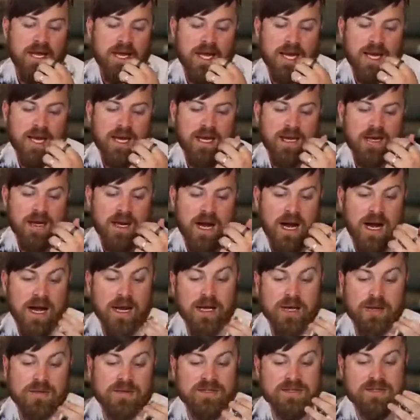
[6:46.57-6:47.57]
And I
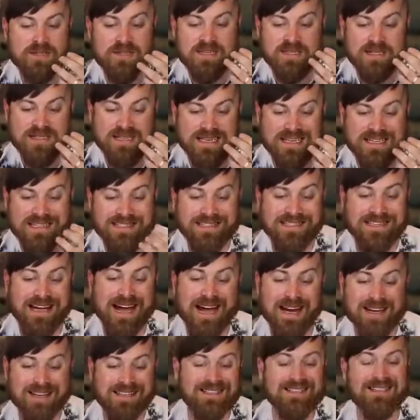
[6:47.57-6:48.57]
used this
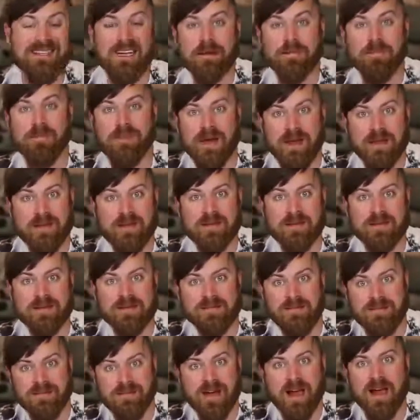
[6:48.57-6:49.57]
exact same method
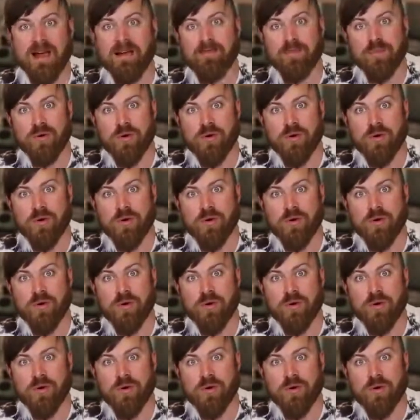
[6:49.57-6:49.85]
to find